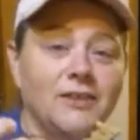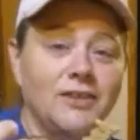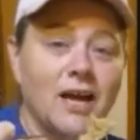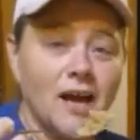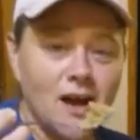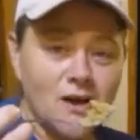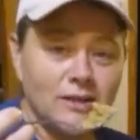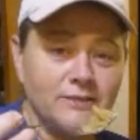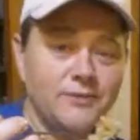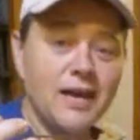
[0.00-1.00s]

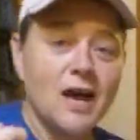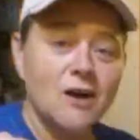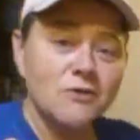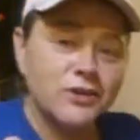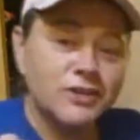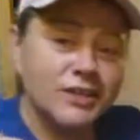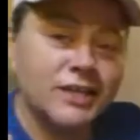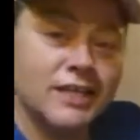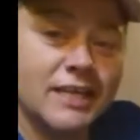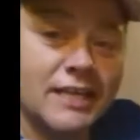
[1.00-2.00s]
Y'all, if y'all
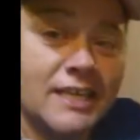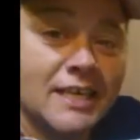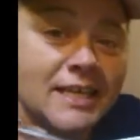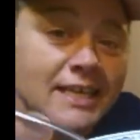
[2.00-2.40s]
could